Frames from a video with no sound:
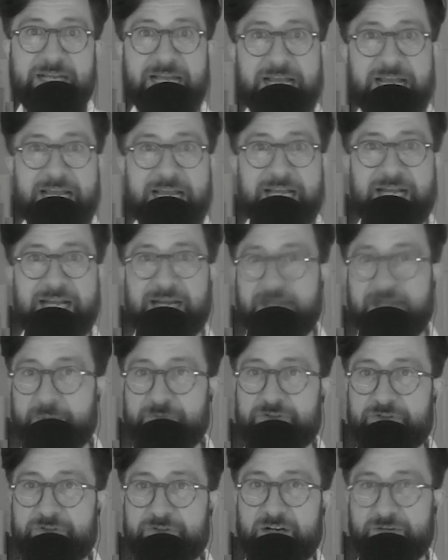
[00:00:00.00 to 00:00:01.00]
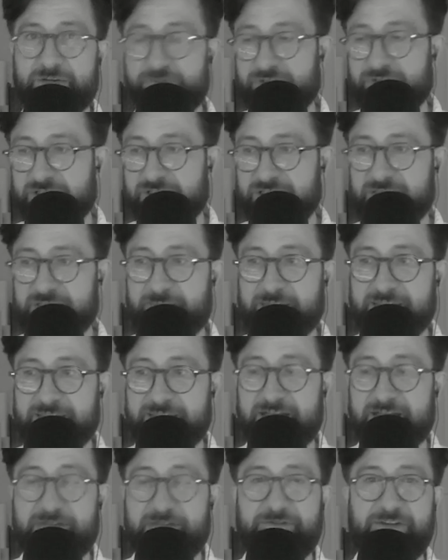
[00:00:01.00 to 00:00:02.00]
hey, I'm a photographer. This is my
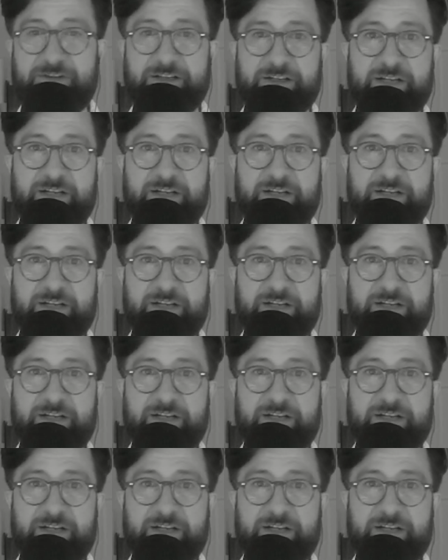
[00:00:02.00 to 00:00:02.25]
stuff.